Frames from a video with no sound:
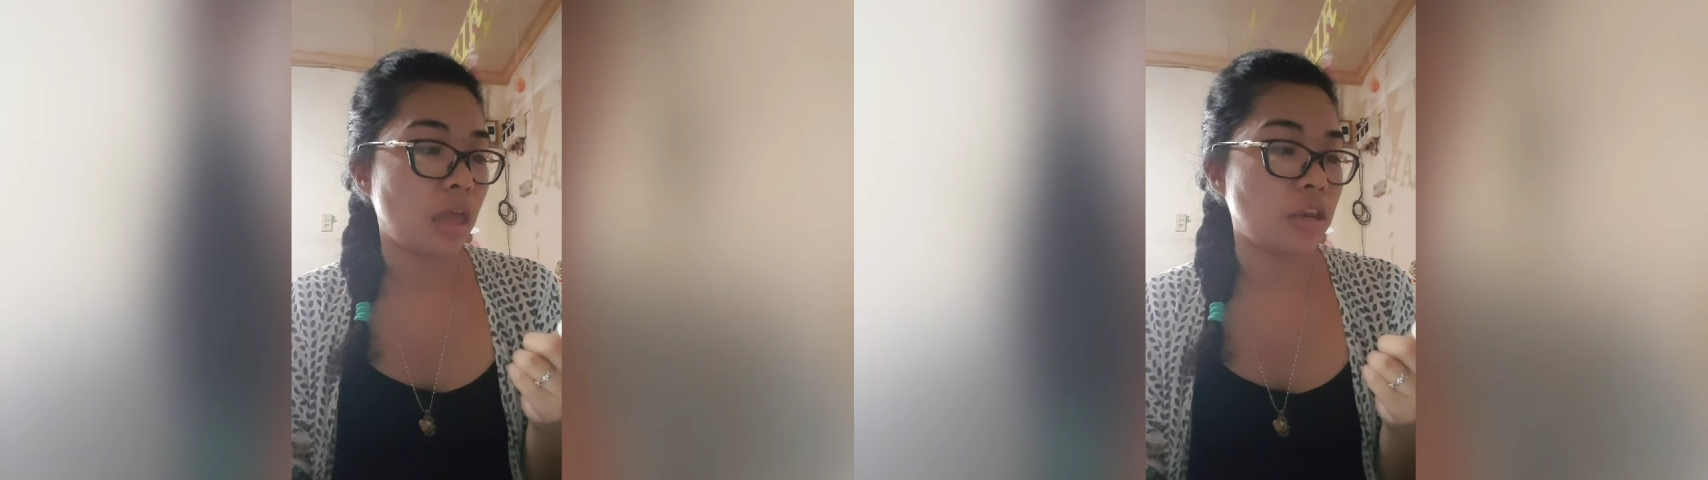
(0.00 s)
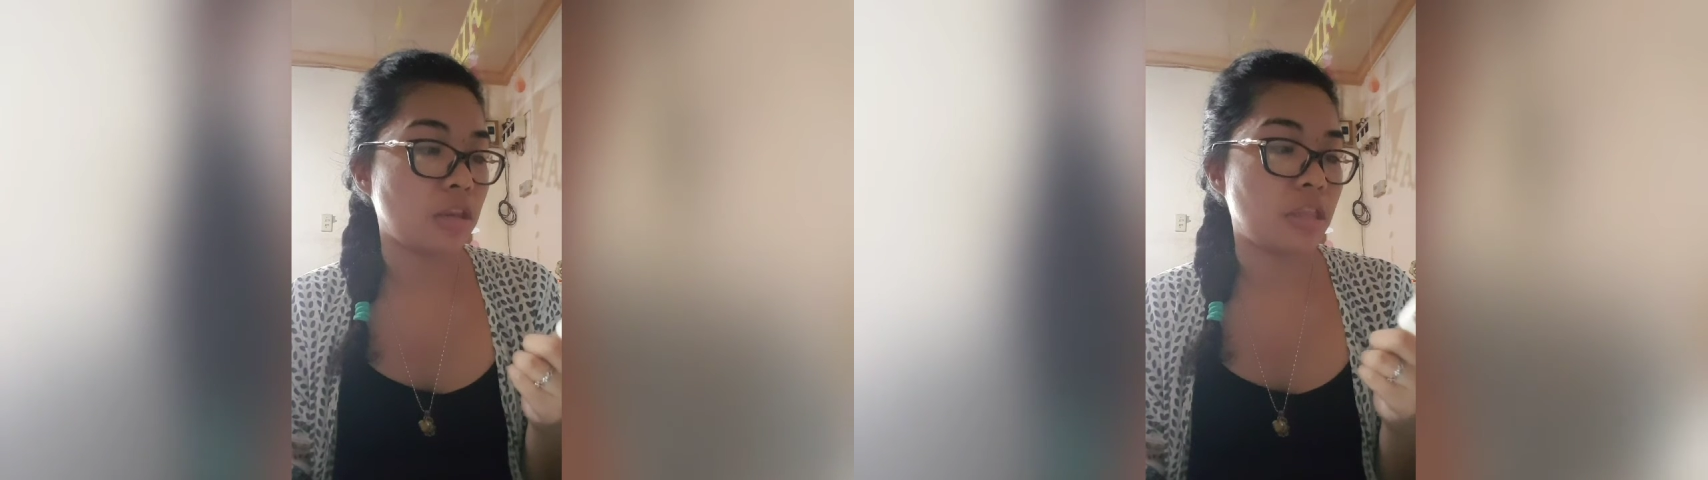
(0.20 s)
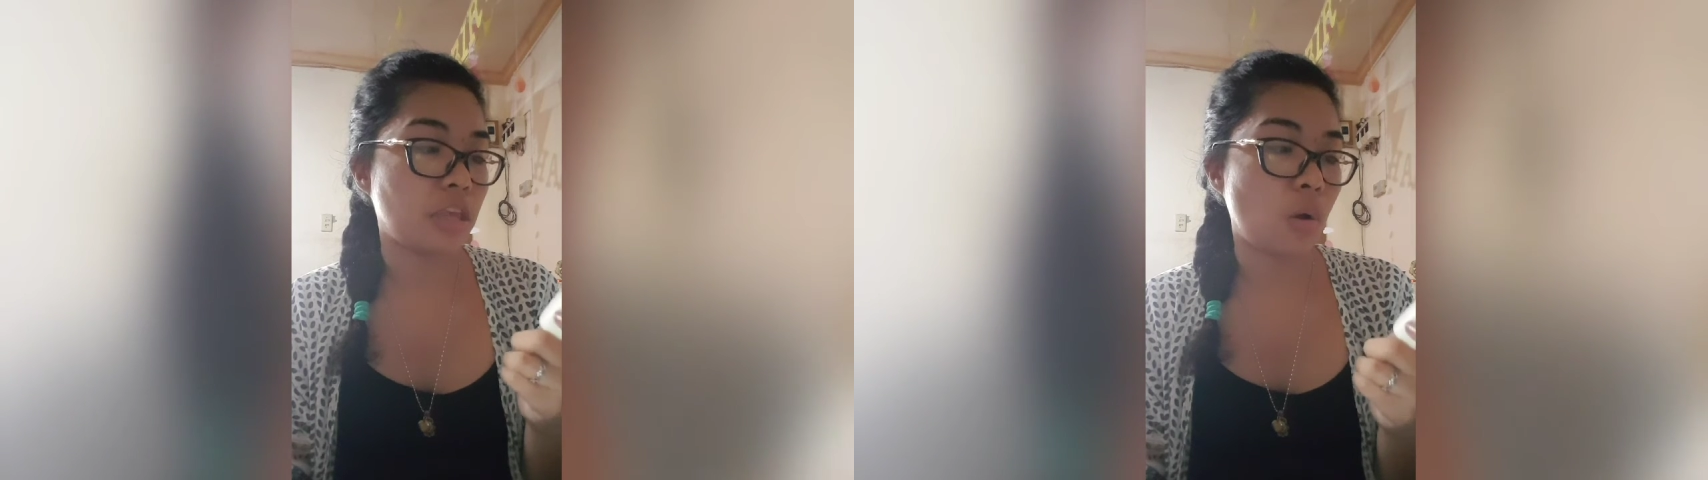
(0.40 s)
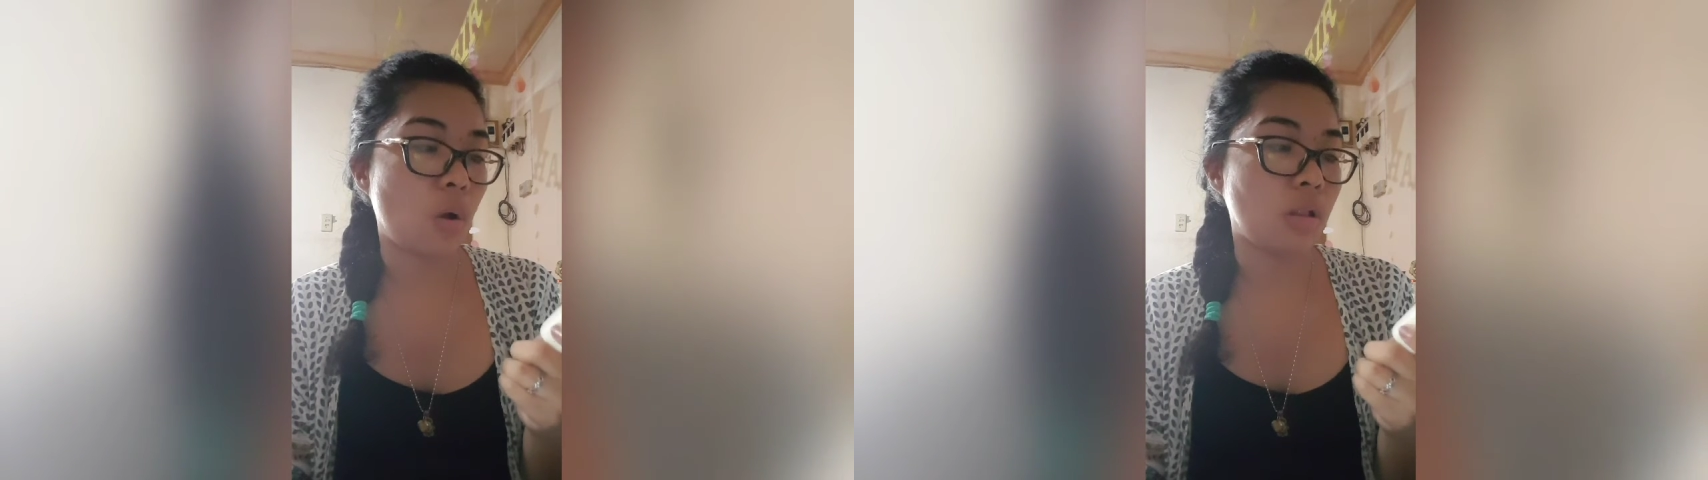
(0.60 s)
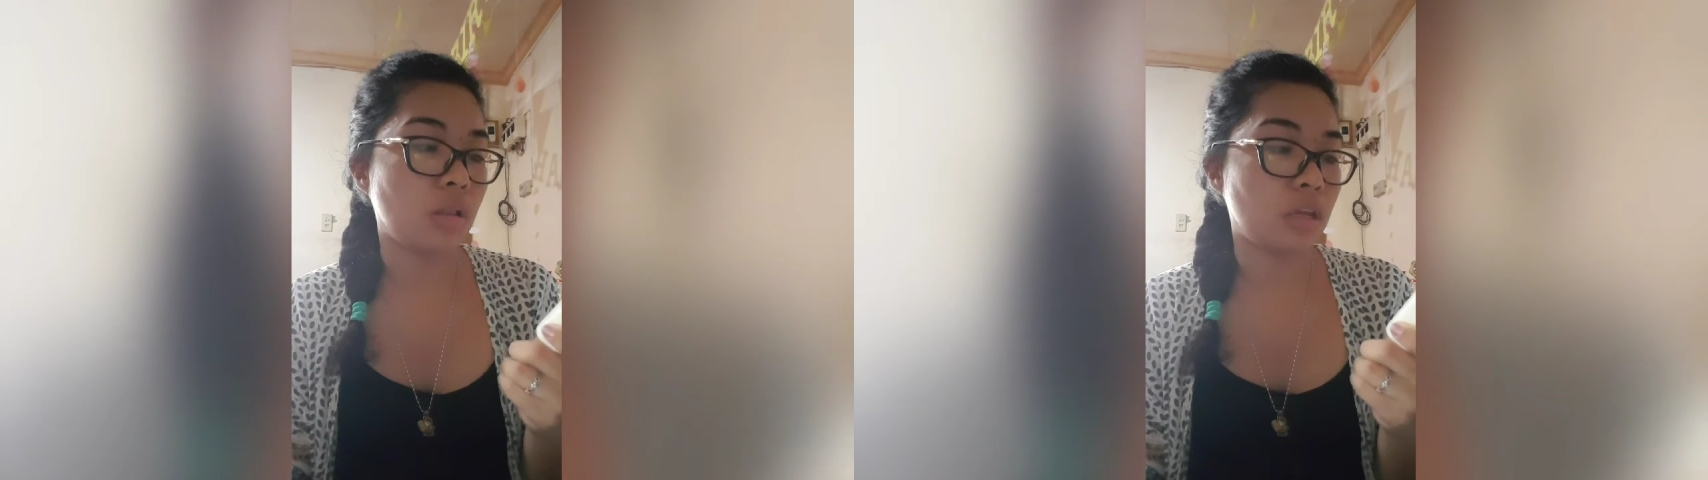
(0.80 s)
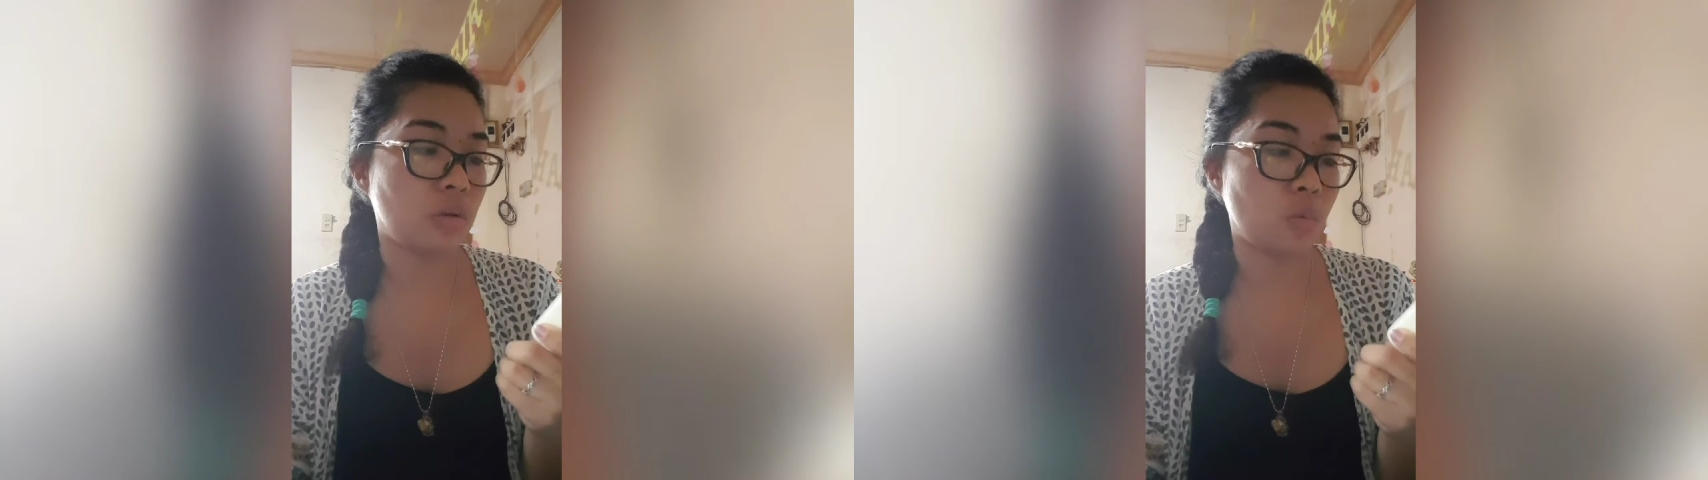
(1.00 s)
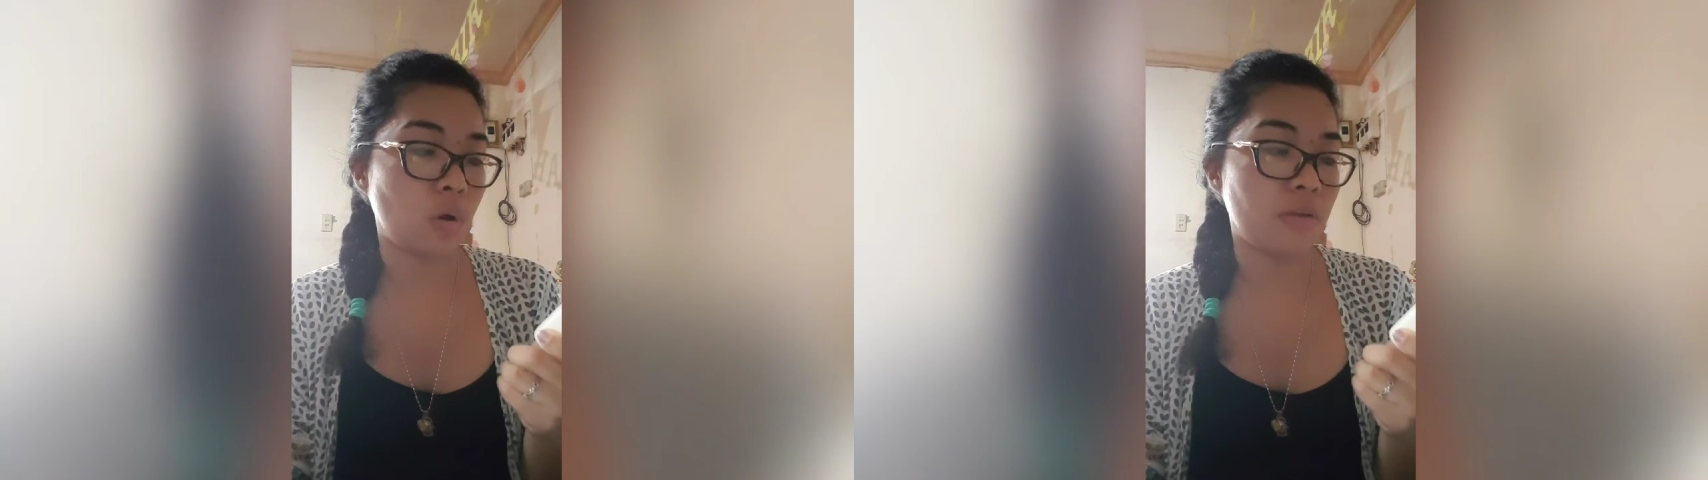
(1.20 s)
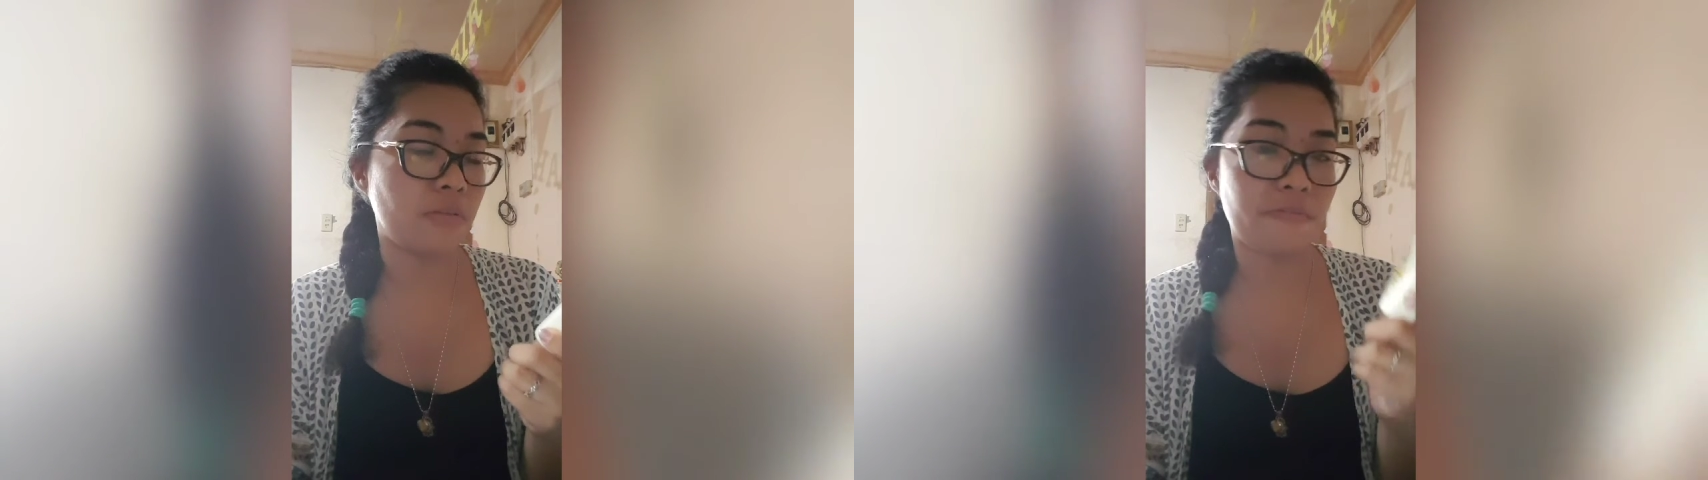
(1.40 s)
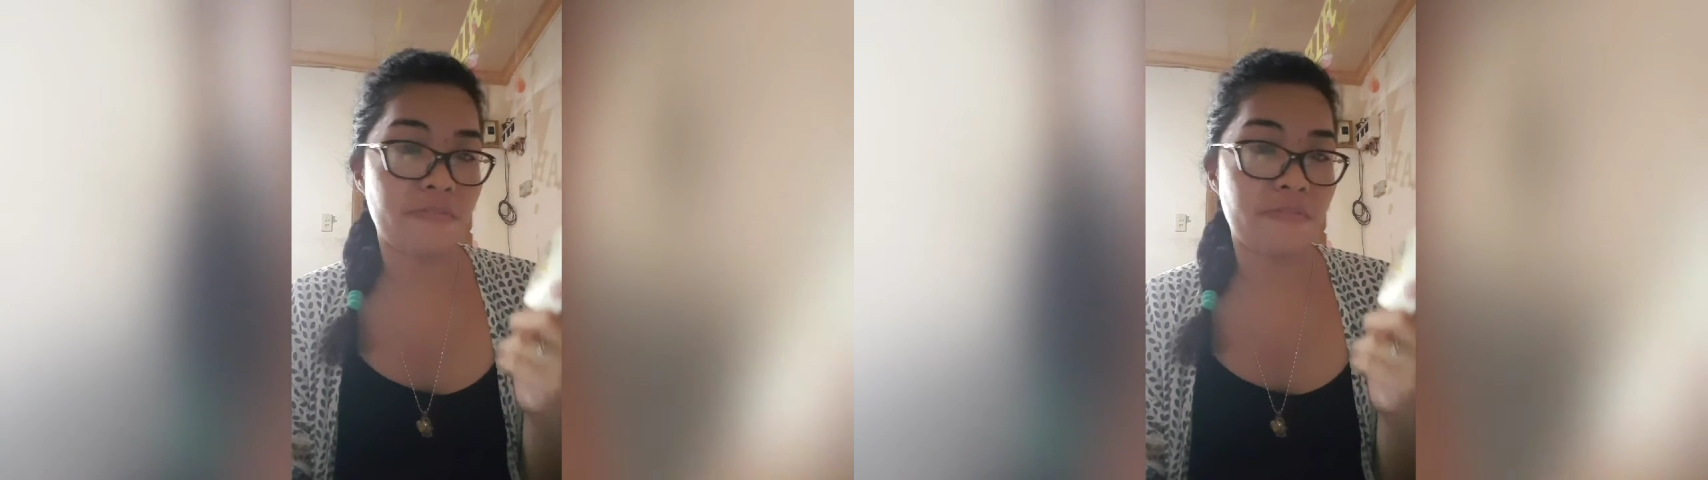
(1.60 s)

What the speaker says: the all-in-one